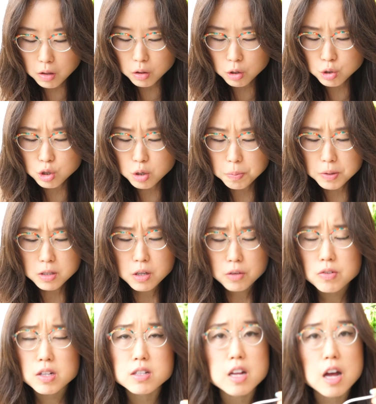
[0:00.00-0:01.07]
The soup
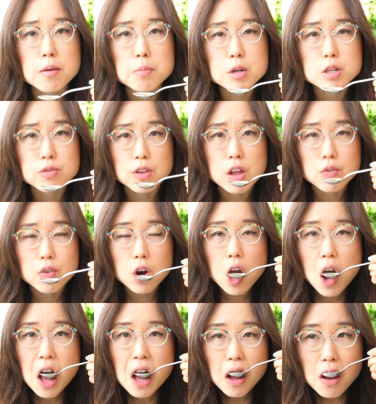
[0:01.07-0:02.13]
itself doesn't have much flavor.
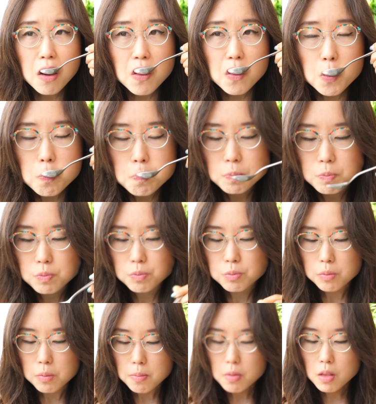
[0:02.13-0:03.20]

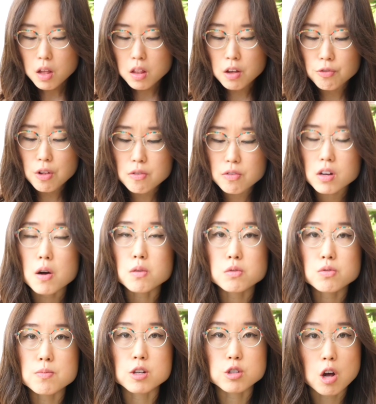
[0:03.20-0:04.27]
The flavor comes
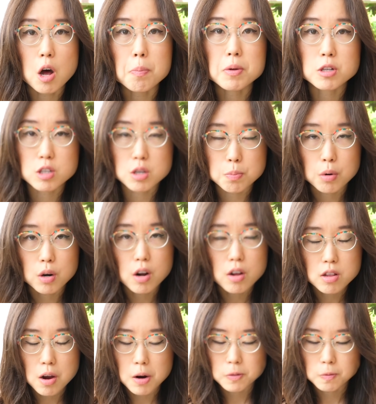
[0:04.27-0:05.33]
from the toppings you put on there.